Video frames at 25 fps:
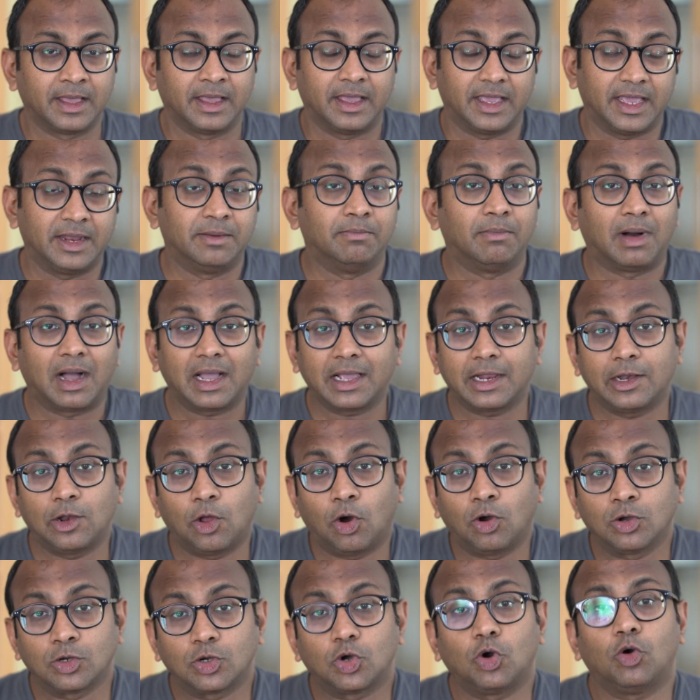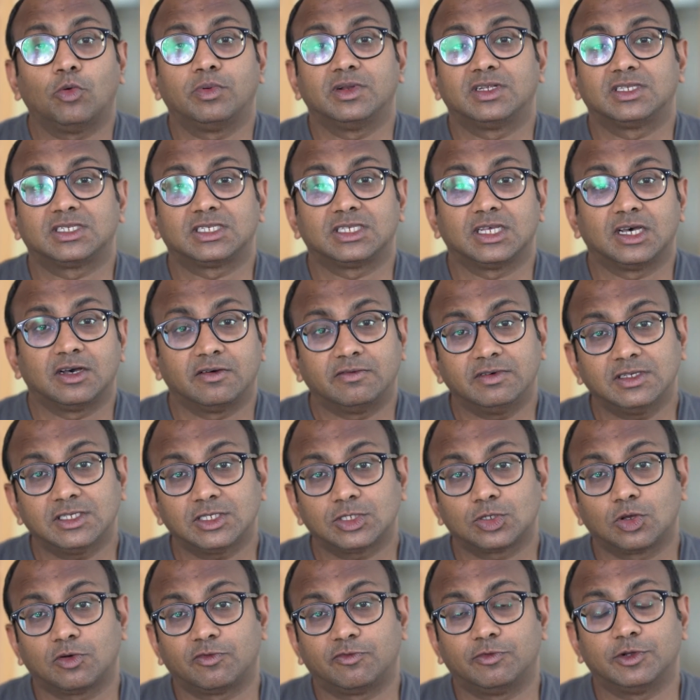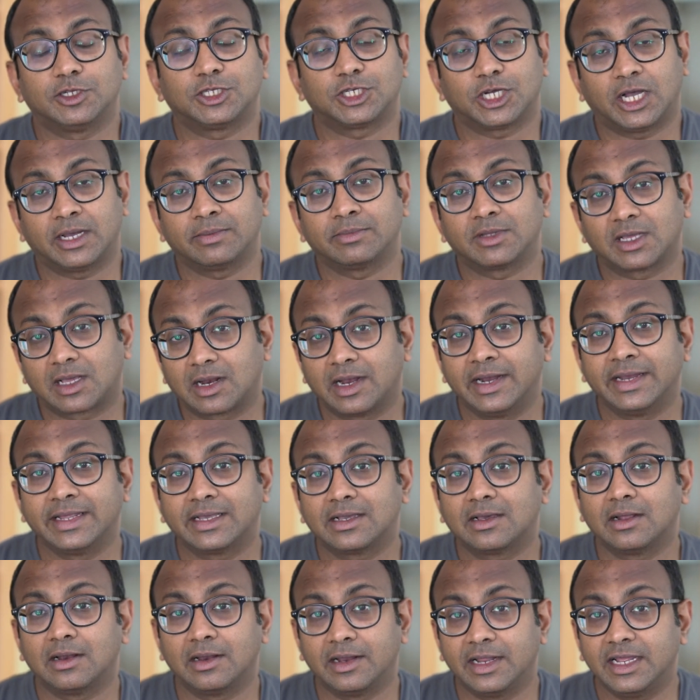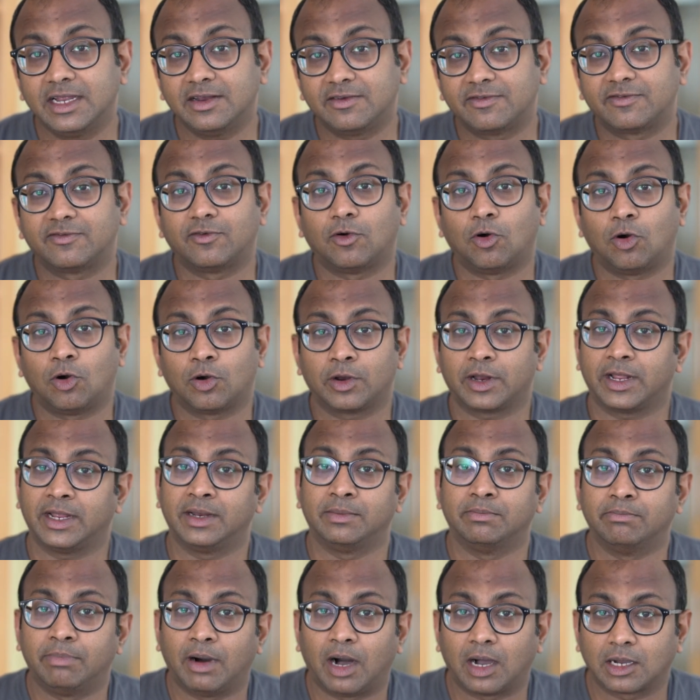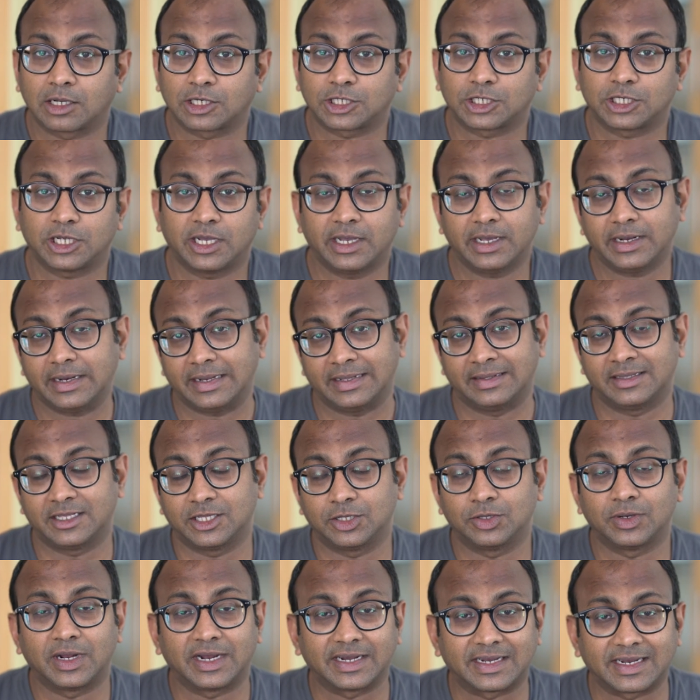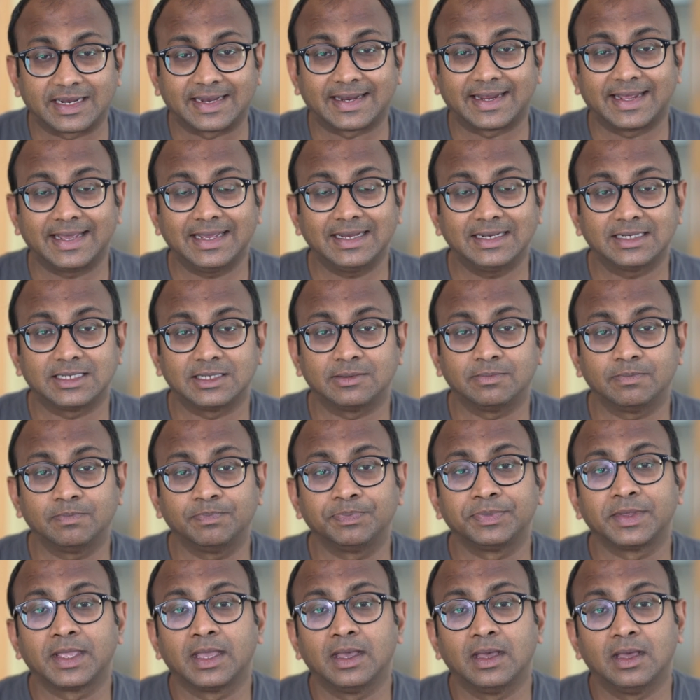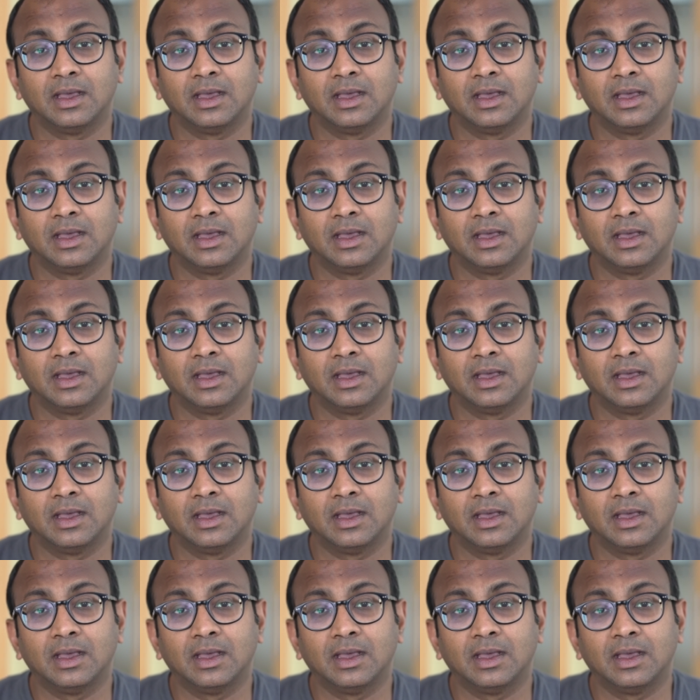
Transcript: In my long COVID service, of which I'm the clinical lead for in Berkshire in the United Kingdom,